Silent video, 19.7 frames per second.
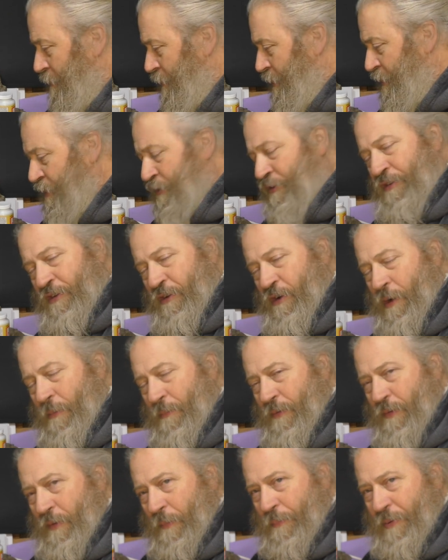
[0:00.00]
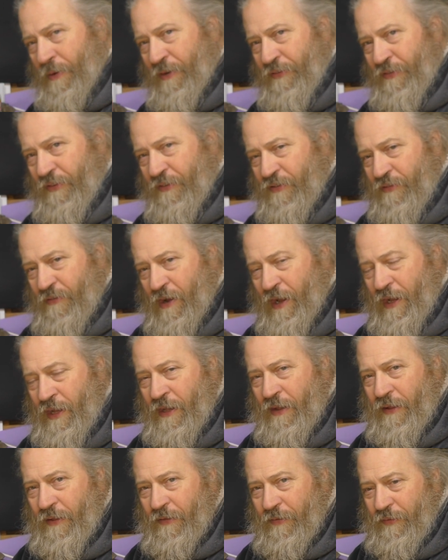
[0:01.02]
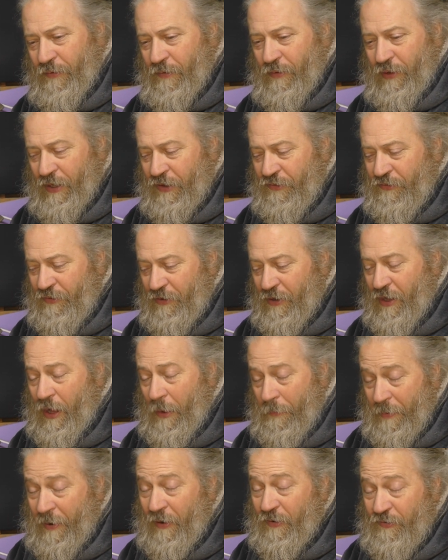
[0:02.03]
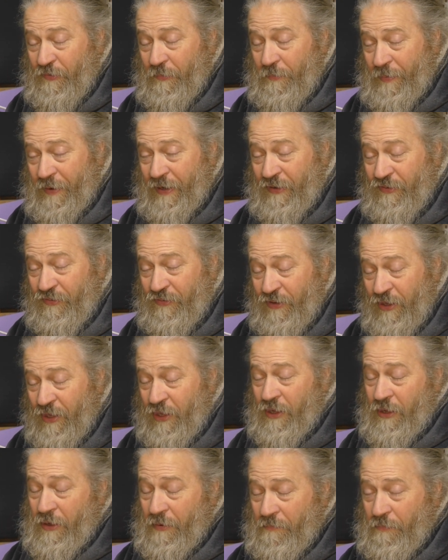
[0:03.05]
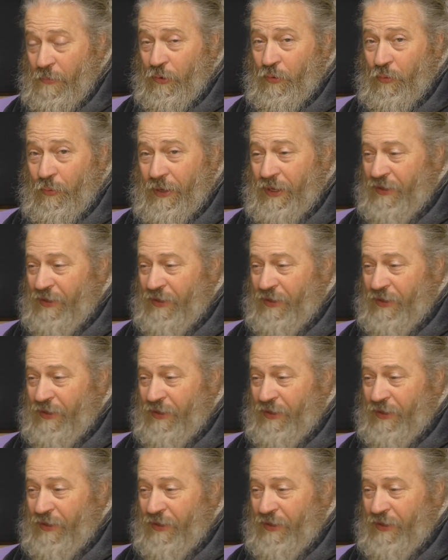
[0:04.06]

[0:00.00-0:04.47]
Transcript: but this time, the piece of terrain uh, is a Burrows and Badgers model.